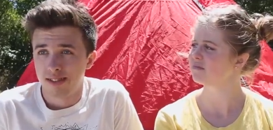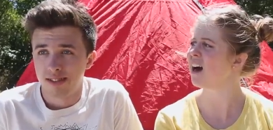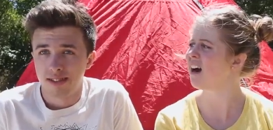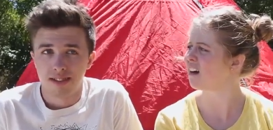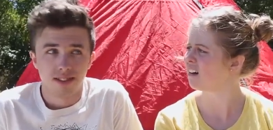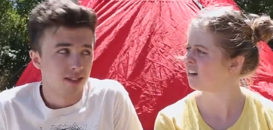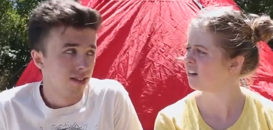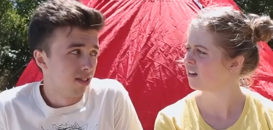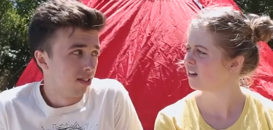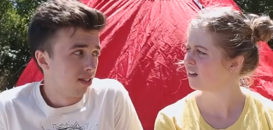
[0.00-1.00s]
Speaker 1: Huh.
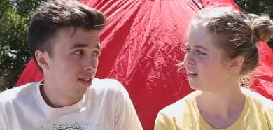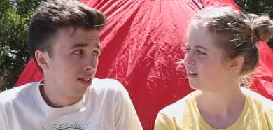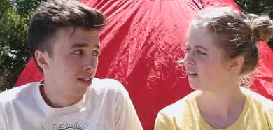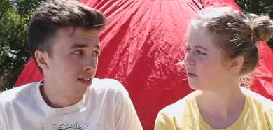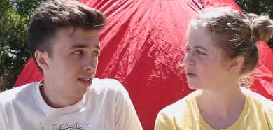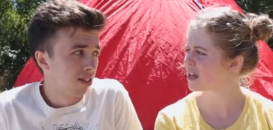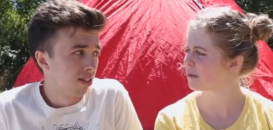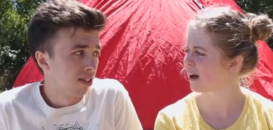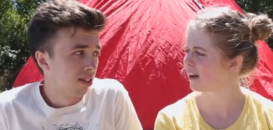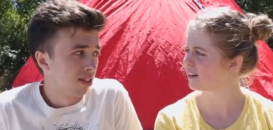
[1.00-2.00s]
What was
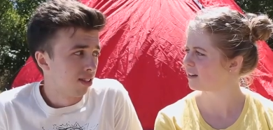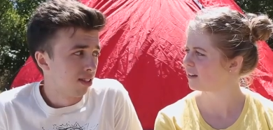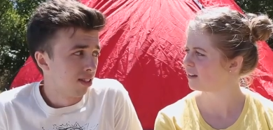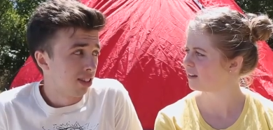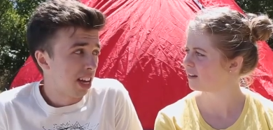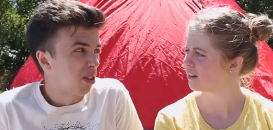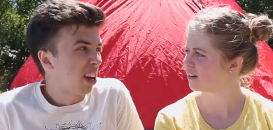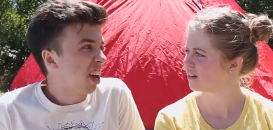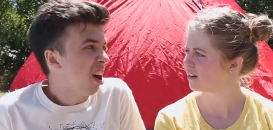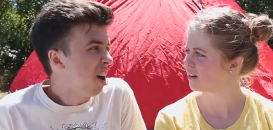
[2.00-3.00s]
that about?
Speaker 2: Sound
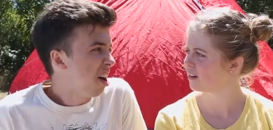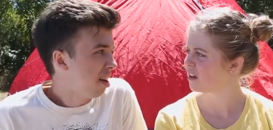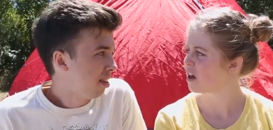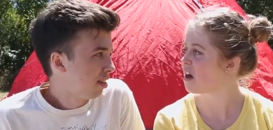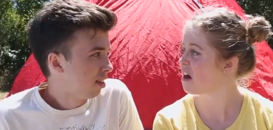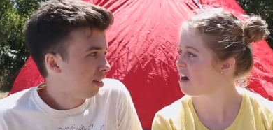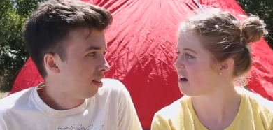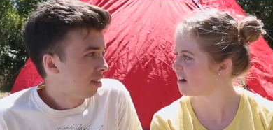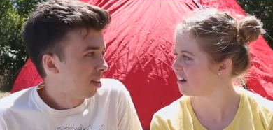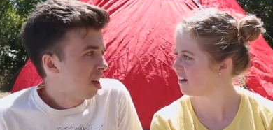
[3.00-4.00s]
like her.
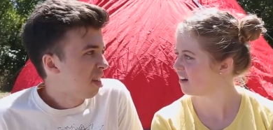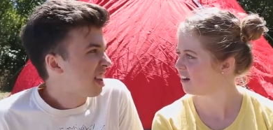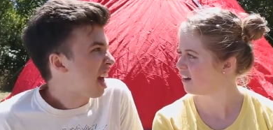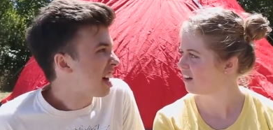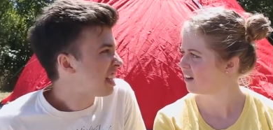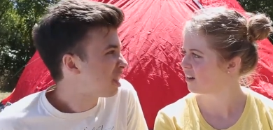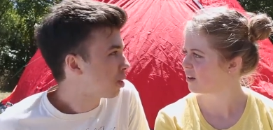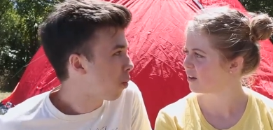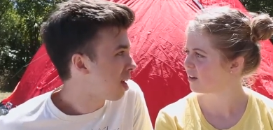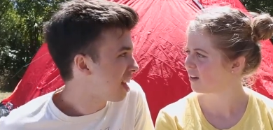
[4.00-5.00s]
Huh. The
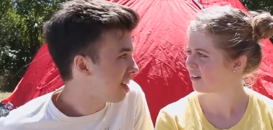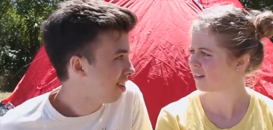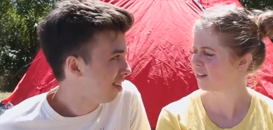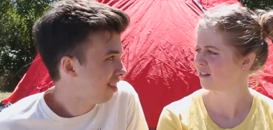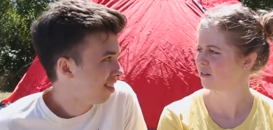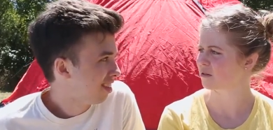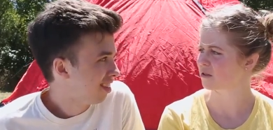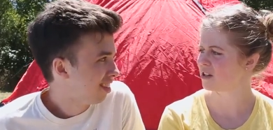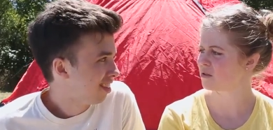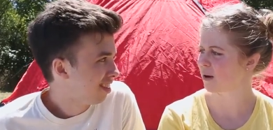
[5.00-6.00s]
Ice Queen.
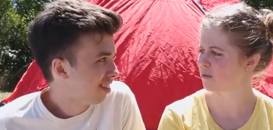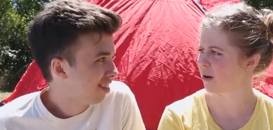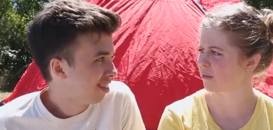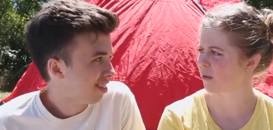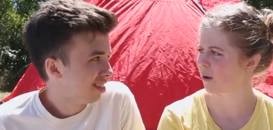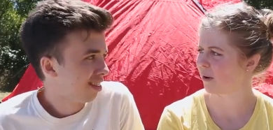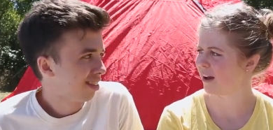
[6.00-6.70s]
Speaker 1: Oh, she's rubbed you up the wrong